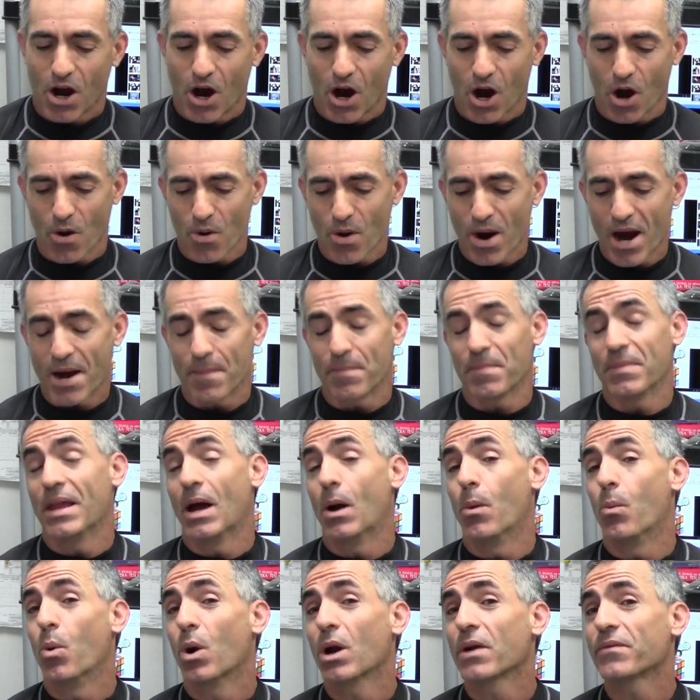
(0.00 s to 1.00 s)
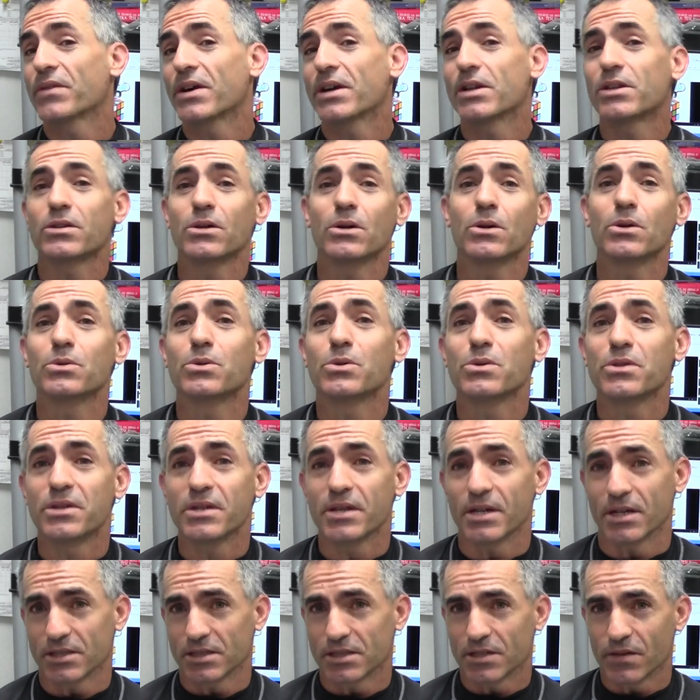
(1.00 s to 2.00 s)
All right, now what if I told you
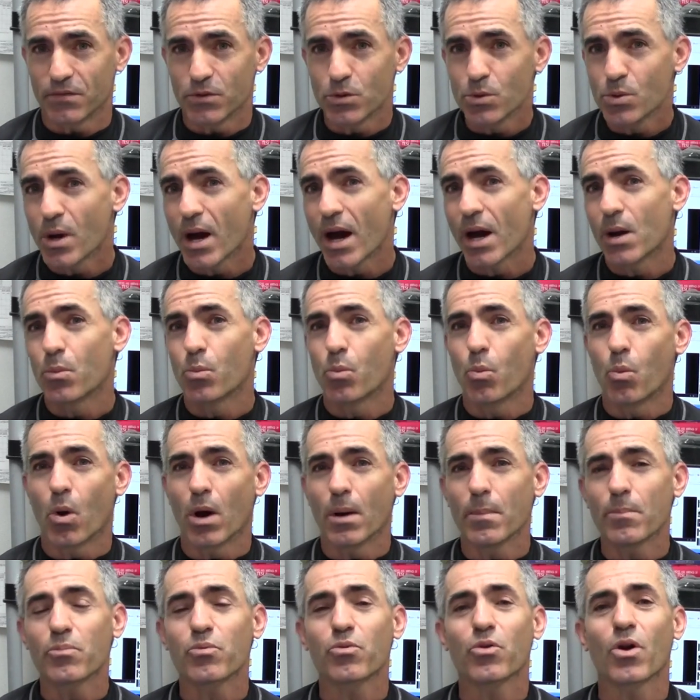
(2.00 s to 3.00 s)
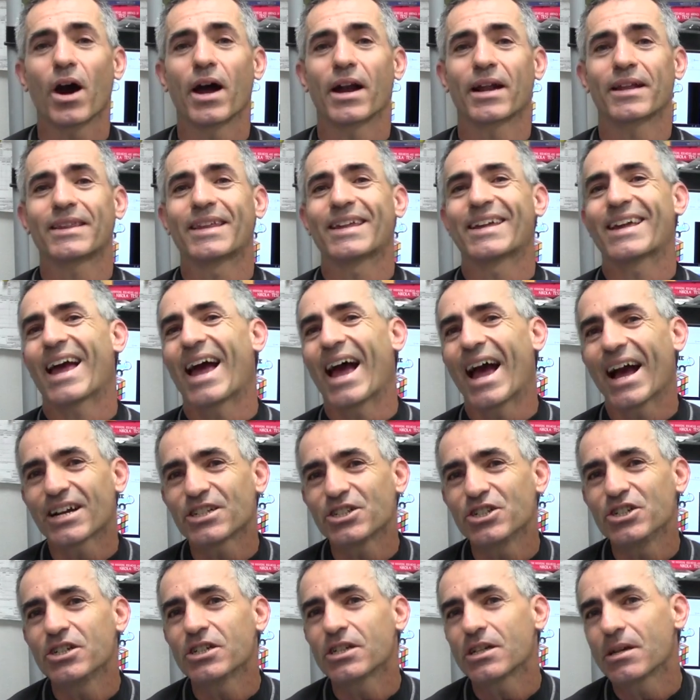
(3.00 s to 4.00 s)
this? If you had one product that
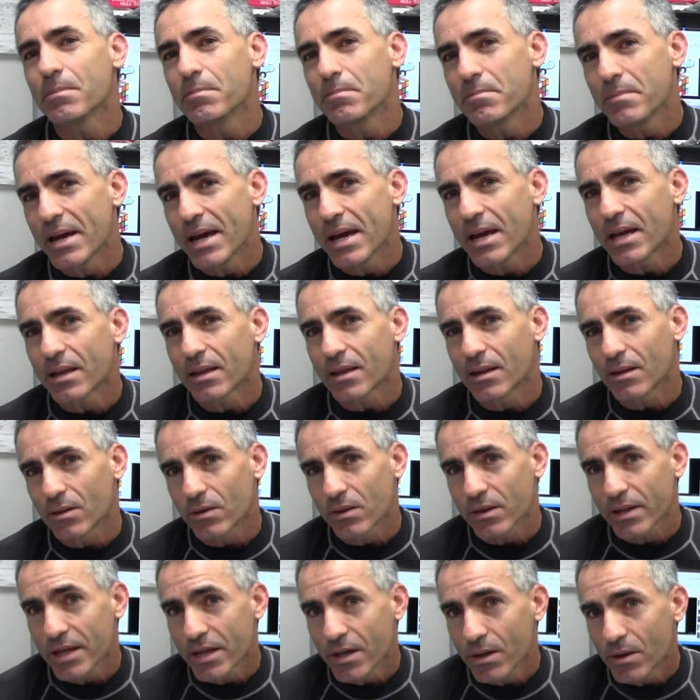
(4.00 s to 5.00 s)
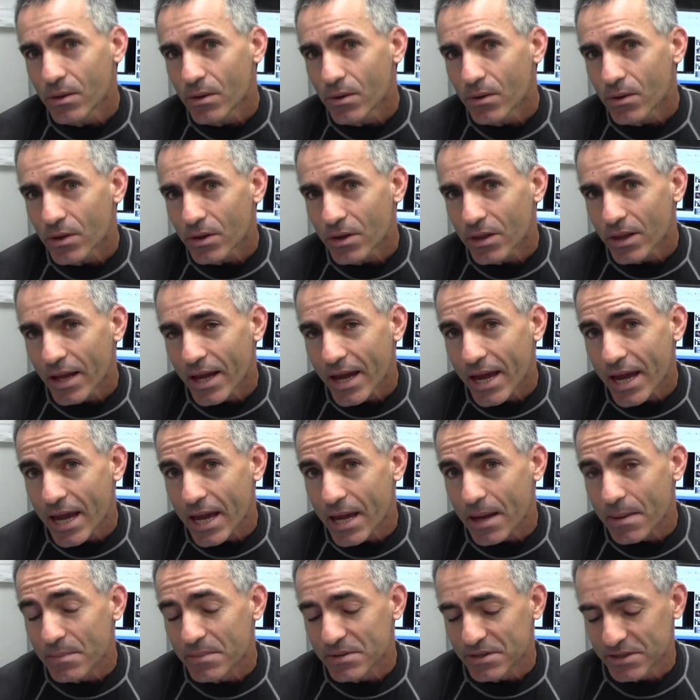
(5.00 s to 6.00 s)
actually can make the legal
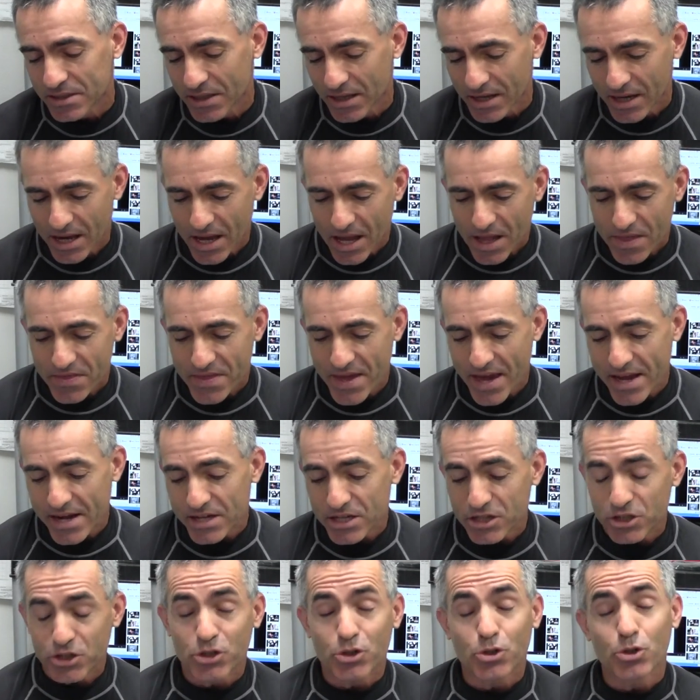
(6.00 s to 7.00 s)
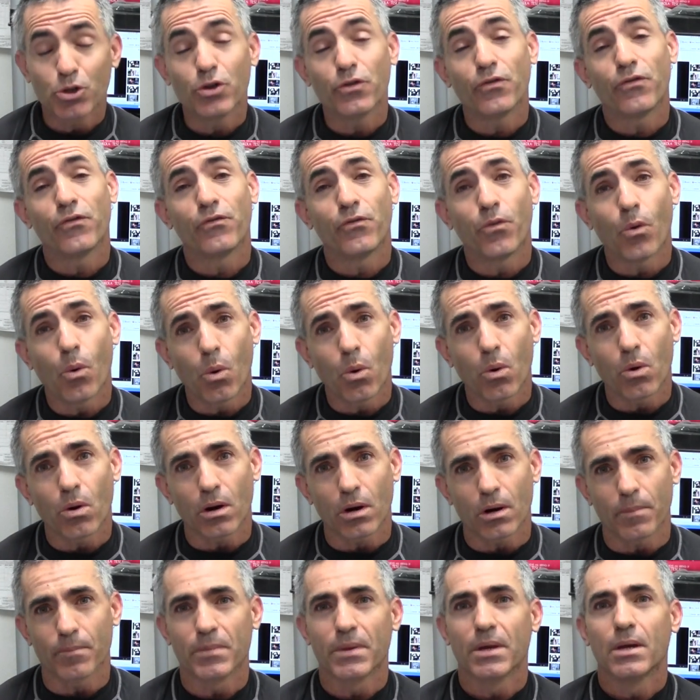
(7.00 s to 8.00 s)
claims that is good
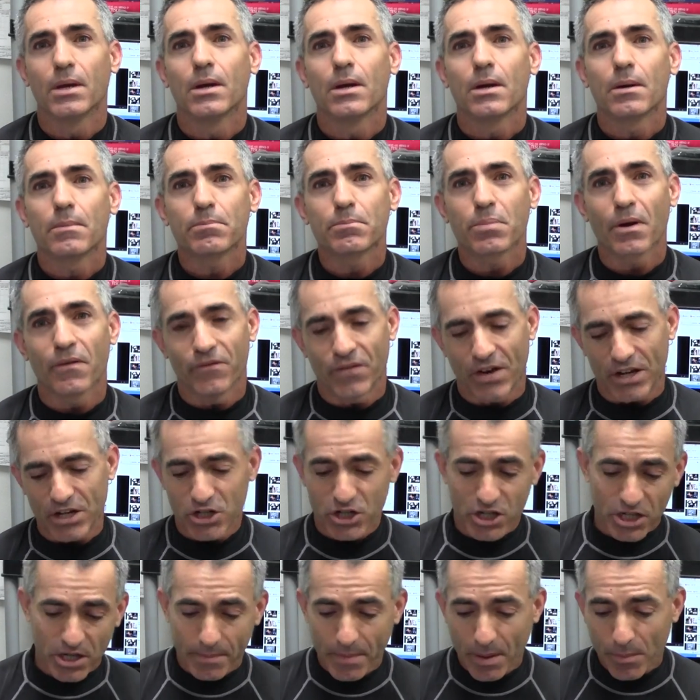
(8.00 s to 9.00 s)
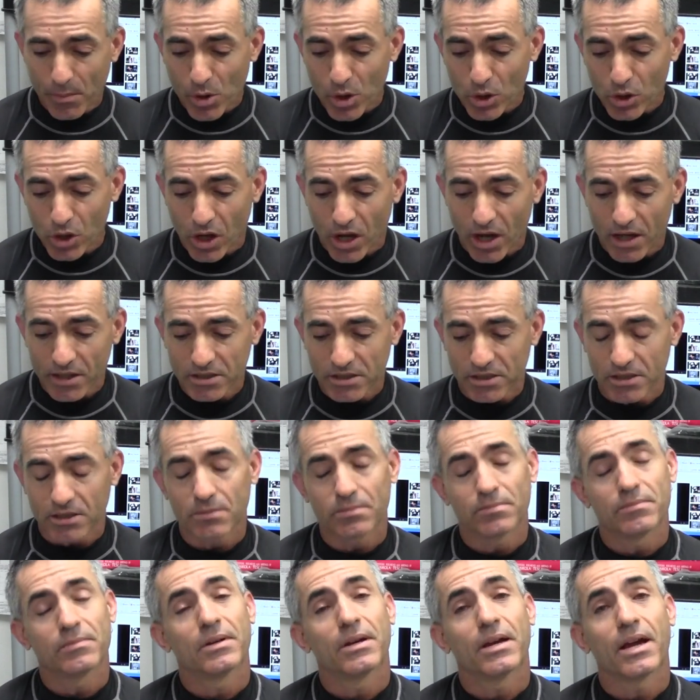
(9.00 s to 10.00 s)
for prevention of memory loss,
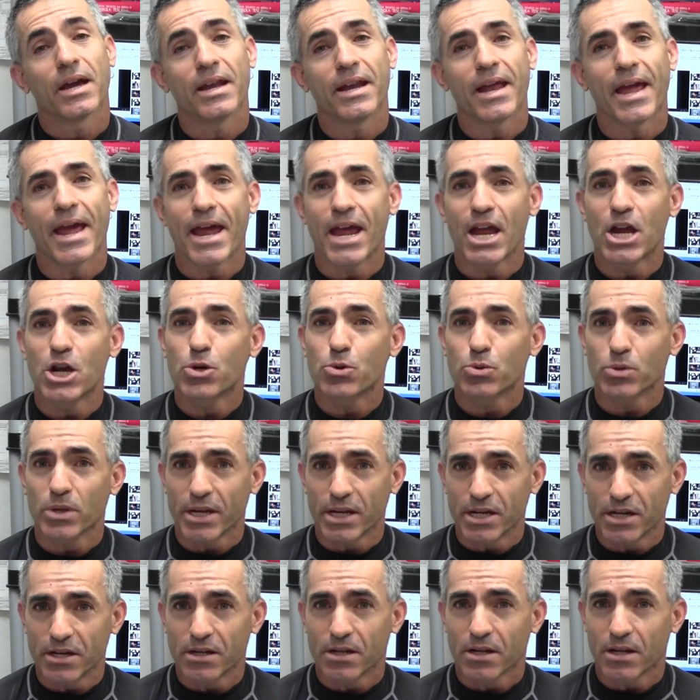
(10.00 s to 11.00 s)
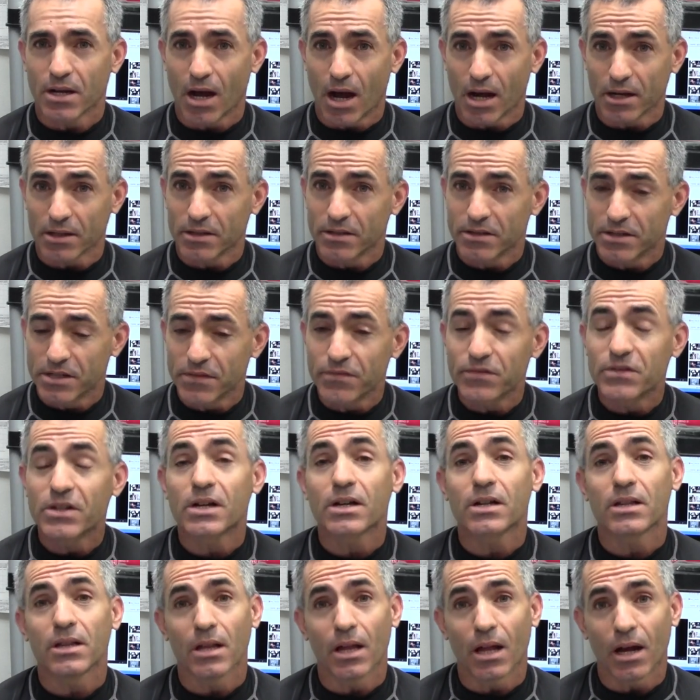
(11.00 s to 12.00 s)
an age-related cognitive
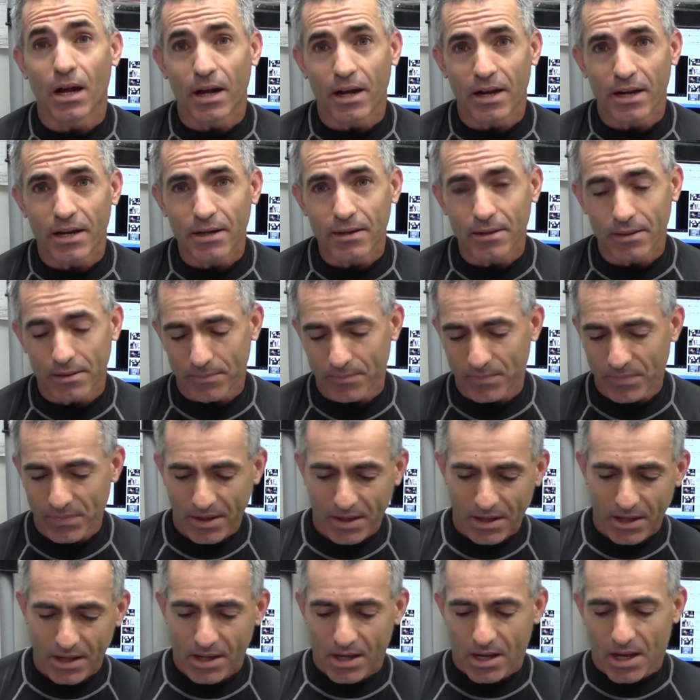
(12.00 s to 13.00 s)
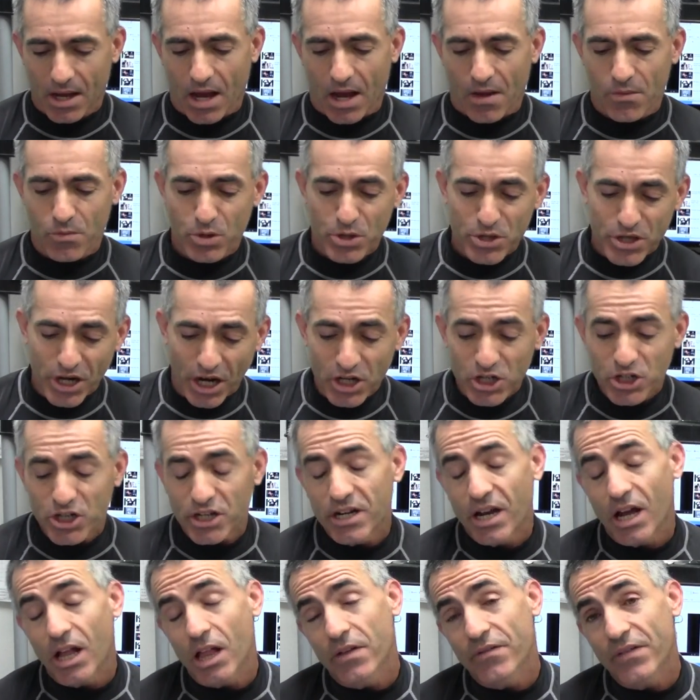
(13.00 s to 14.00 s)
decline.
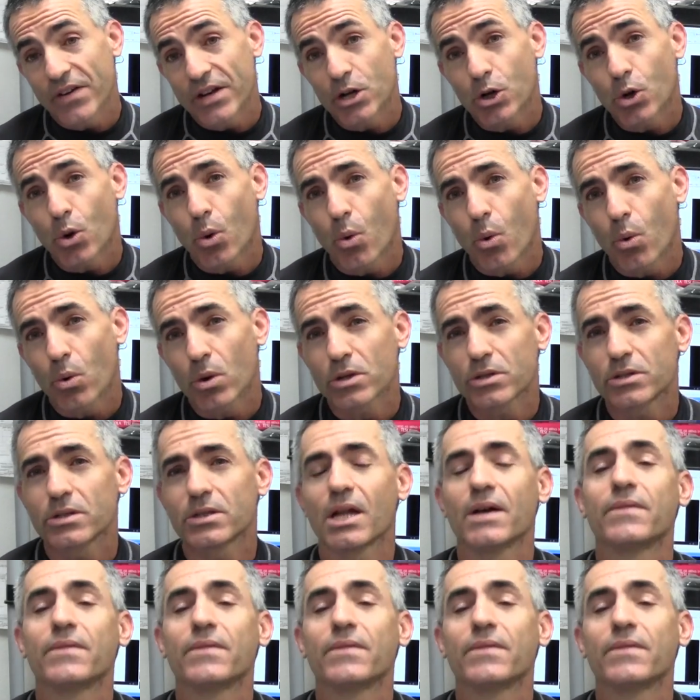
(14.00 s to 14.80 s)
Reduction in elevated cortisol